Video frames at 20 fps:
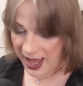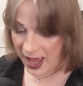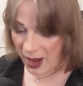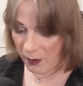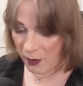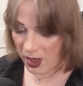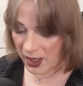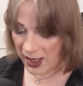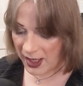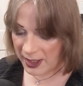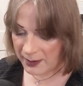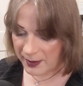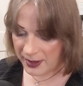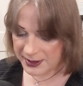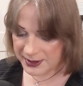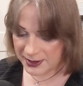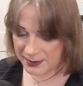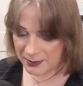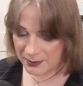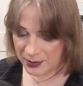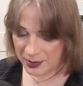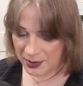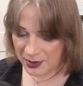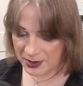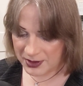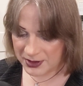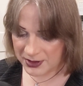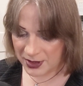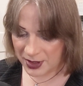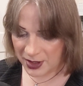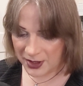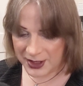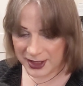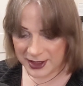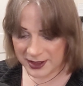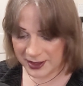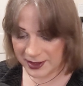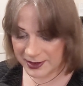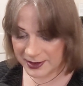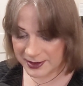And what I like about it, Bullock's not an
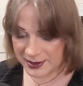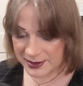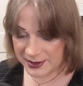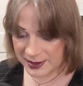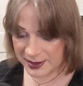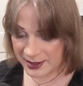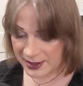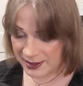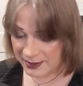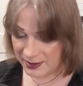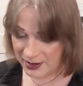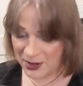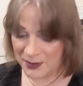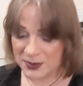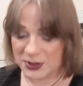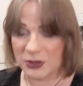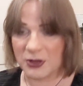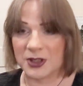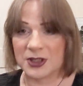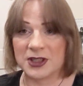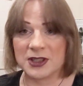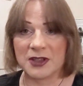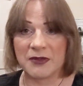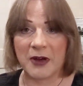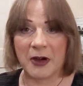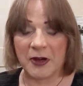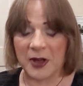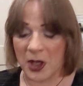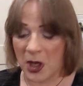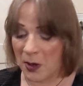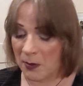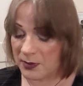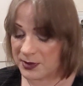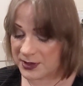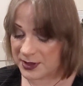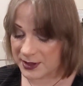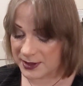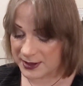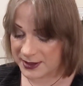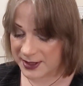idiot. He comes across as a very
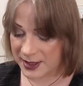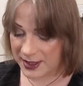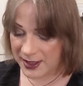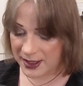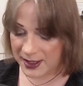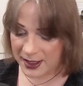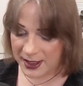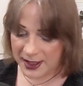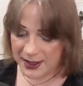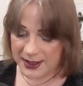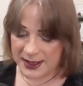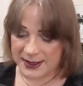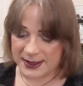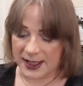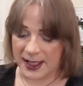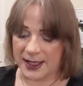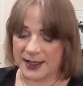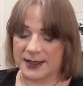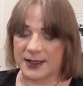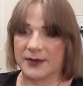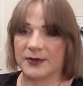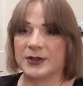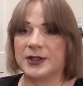competent detective.